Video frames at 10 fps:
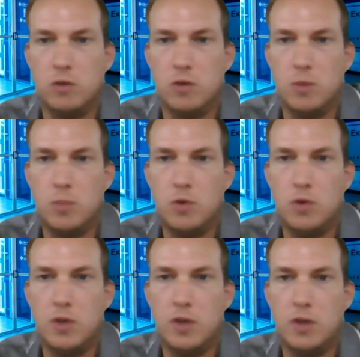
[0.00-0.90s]
So you
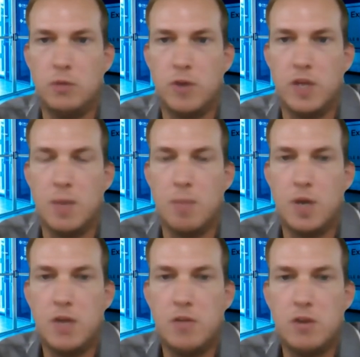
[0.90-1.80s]
pull the spring and
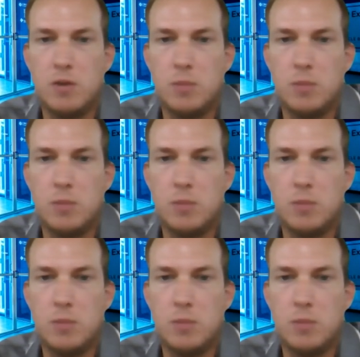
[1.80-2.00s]
plunger,